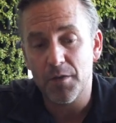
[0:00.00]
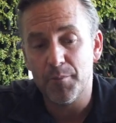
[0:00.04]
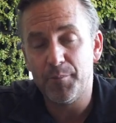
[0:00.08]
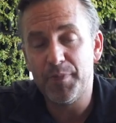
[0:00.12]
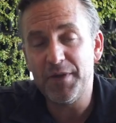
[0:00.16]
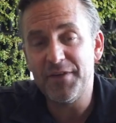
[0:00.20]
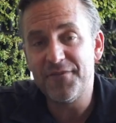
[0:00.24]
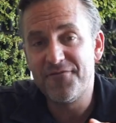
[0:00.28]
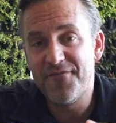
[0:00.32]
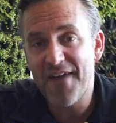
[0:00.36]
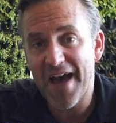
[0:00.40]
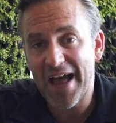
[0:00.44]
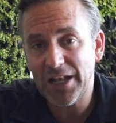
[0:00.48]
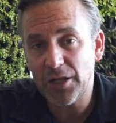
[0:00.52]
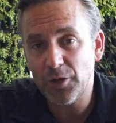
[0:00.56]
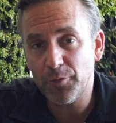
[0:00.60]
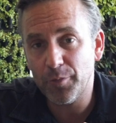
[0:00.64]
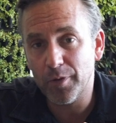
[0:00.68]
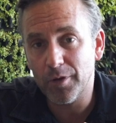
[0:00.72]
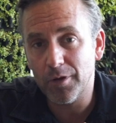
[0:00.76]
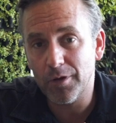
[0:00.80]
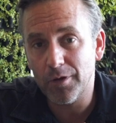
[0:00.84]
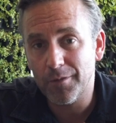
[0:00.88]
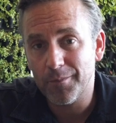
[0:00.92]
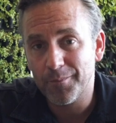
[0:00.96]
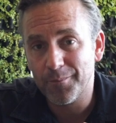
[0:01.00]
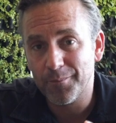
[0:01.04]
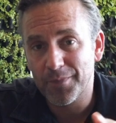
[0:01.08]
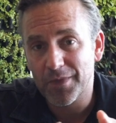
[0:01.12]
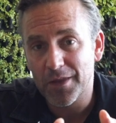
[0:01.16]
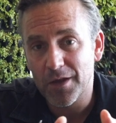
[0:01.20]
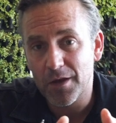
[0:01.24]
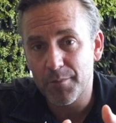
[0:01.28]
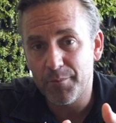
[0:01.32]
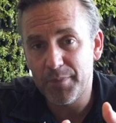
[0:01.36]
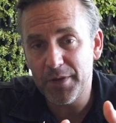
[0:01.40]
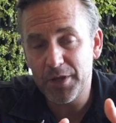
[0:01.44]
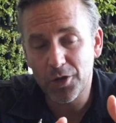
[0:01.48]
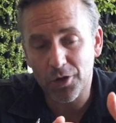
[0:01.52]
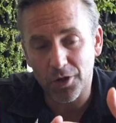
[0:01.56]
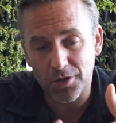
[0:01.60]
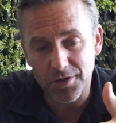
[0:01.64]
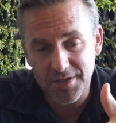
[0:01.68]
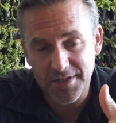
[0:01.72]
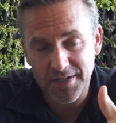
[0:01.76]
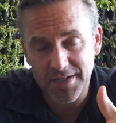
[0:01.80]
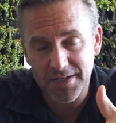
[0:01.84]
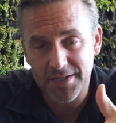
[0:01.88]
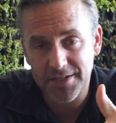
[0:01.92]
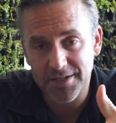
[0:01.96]
Be valuable, be
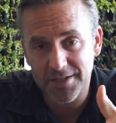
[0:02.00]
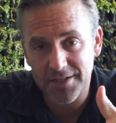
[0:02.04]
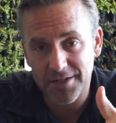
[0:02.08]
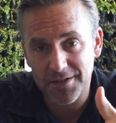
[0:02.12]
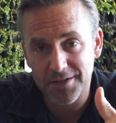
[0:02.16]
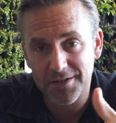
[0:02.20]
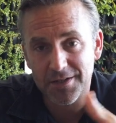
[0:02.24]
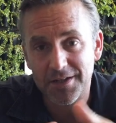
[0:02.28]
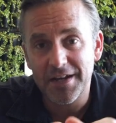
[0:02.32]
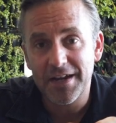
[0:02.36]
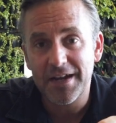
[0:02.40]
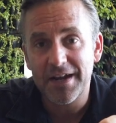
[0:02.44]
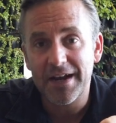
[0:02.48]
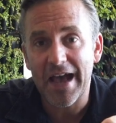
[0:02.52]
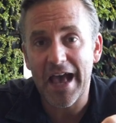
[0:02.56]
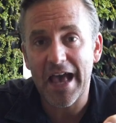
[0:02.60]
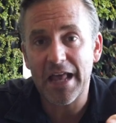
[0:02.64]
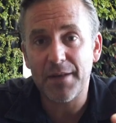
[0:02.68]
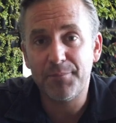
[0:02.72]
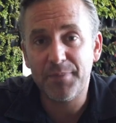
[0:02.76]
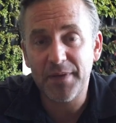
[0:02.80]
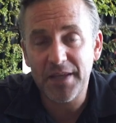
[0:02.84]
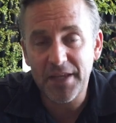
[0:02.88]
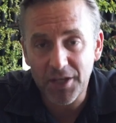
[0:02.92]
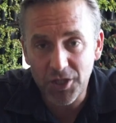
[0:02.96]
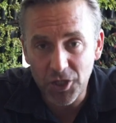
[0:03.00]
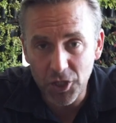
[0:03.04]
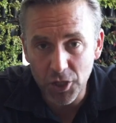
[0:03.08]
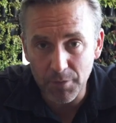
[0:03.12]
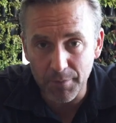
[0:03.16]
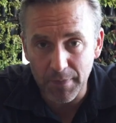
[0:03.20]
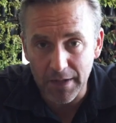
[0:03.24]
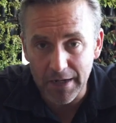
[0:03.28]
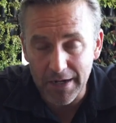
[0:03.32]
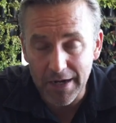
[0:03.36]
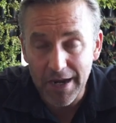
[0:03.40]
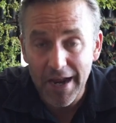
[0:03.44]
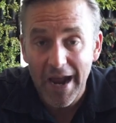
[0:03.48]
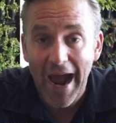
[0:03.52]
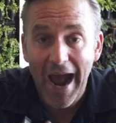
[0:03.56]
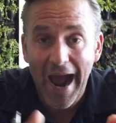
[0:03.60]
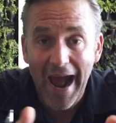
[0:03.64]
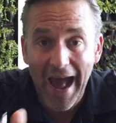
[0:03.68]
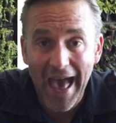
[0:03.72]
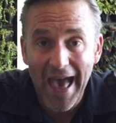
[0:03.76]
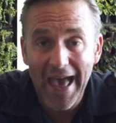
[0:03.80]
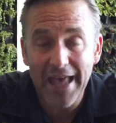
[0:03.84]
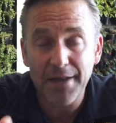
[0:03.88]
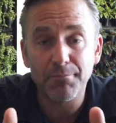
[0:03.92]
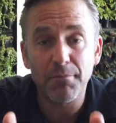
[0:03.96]
consistent, and be human.
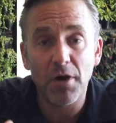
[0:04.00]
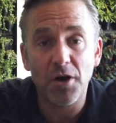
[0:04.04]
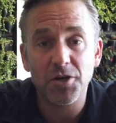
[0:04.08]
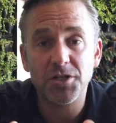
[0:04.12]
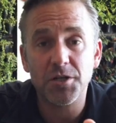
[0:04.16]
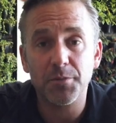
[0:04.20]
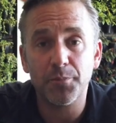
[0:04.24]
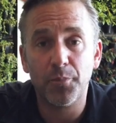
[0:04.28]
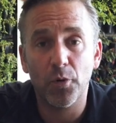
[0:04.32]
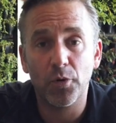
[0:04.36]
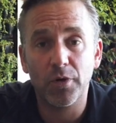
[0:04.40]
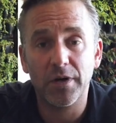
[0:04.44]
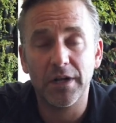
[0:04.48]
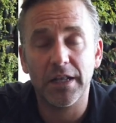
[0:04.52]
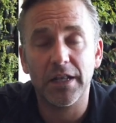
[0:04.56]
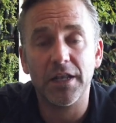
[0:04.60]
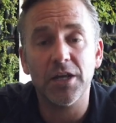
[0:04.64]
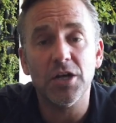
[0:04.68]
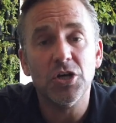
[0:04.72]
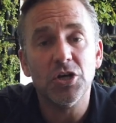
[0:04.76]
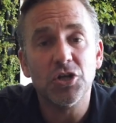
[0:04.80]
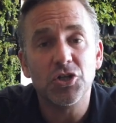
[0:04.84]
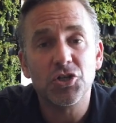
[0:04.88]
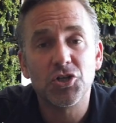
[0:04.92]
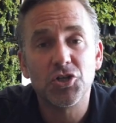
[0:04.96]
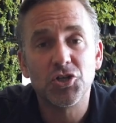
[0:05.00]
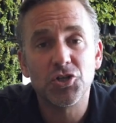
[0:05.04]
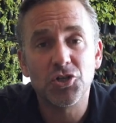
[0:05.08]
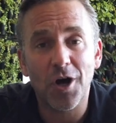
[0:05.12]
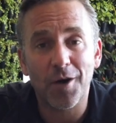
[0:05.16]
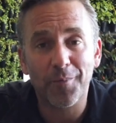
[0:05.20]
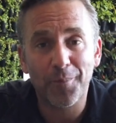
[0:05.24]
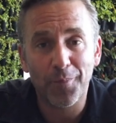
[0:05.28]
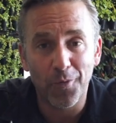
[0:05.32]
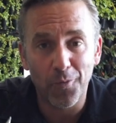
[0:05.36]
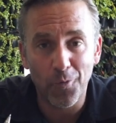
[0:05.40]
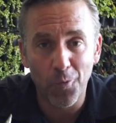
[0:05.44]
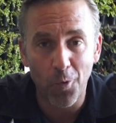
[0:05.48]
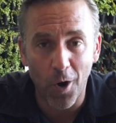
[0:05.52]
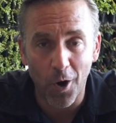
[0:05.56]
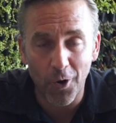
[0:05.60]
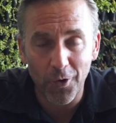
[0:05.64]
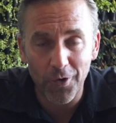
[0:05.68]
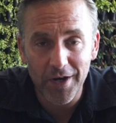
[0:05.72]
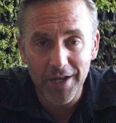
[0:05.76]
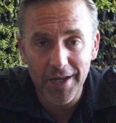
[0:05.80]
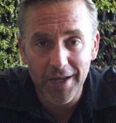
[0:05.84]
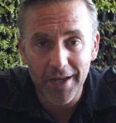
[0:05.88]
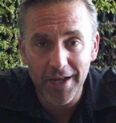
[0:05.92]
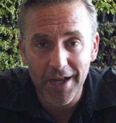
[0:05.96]
And most importantly, stop
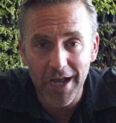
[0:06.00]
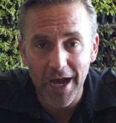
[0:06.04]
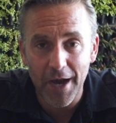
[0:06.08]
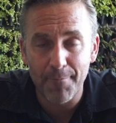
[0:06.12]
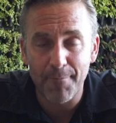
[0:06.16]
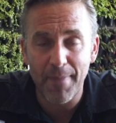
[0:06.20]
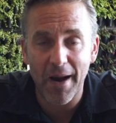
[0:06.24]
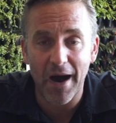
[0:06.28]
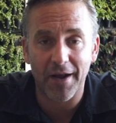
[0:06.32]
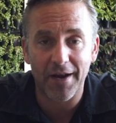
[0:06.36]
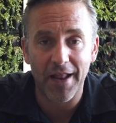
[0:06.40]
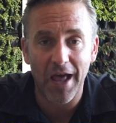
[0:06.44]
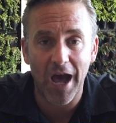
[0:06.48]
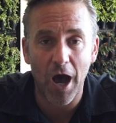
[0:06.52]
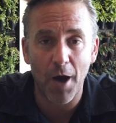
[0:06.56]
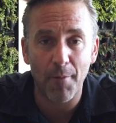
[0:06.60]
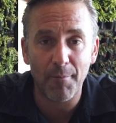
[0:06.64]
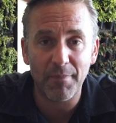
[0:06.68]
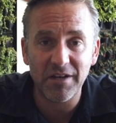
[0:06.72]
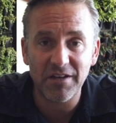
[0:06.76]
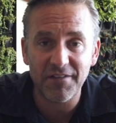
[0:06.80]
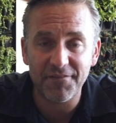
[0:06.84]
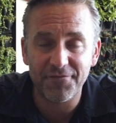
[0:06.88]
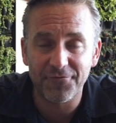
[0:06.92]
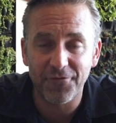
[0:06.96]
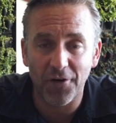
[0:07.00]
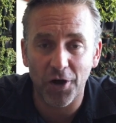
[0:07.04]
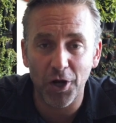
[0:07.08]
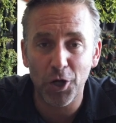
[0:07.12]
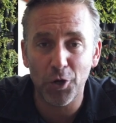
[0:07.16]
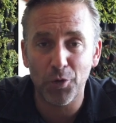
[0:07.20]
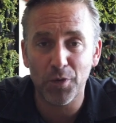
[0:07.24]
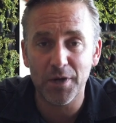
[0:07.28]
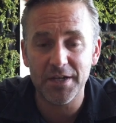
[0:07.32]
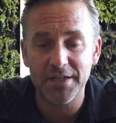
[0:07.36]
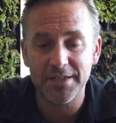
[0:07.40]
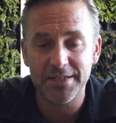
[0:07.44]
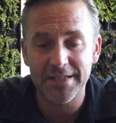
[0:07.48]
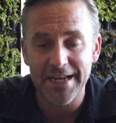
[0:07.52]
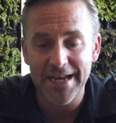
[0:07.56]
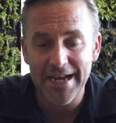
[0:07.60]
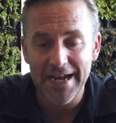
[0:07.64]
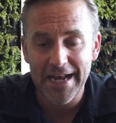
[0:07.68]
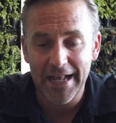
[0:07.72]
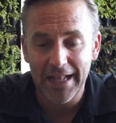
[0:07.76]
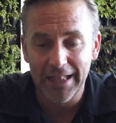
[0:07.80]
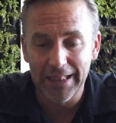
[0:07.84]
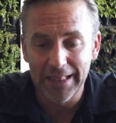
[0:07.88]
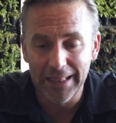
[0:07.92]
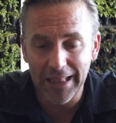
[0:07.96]
worrying about how many followers,
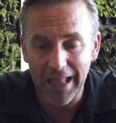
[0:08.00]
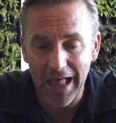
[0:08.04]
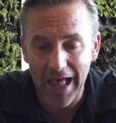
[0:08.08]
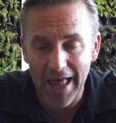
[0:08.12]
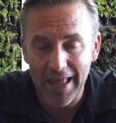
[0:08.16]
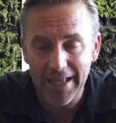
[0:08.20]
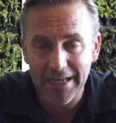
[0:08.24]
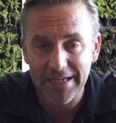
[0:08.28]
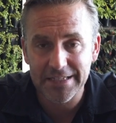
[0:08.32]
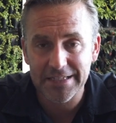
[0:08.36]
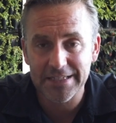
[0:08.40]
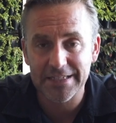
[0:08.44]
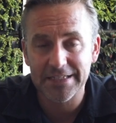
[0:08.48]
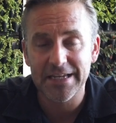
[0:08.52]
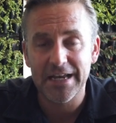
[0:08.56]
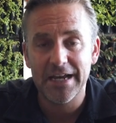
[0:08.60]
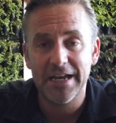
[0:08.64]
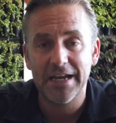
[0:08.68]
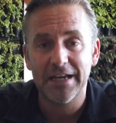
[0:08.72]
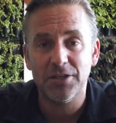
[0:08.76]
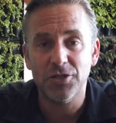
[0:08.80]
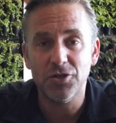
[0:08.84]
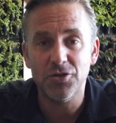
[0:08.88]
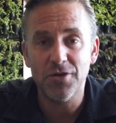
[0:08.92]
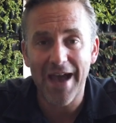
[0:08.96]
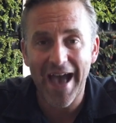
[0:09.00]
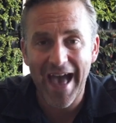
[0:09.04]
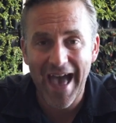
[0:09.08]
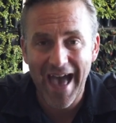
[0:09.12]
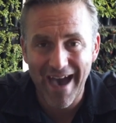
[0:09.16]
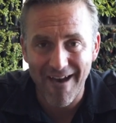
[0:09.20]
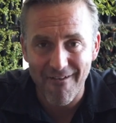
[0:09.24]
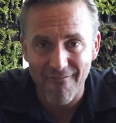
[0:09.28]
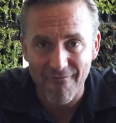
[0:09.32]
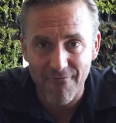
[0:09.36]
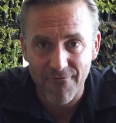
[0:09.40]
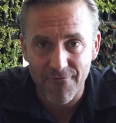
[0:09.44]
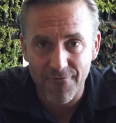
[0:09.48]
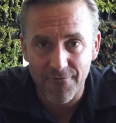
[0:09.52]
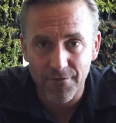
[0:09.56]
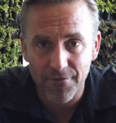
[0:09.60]
likes you have.